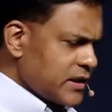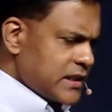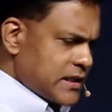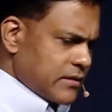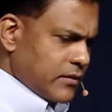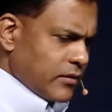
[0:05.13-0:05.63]
to
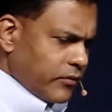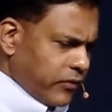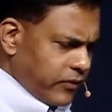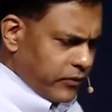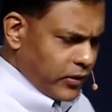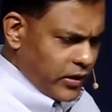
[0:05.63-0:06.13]
just
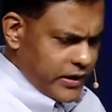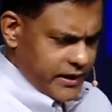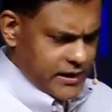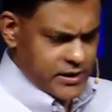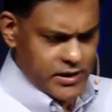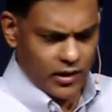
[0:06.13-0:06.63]

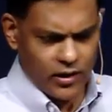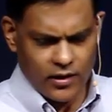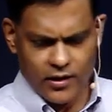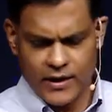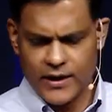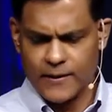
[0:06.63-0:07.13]
focus
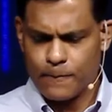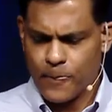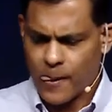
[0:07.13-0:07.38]
on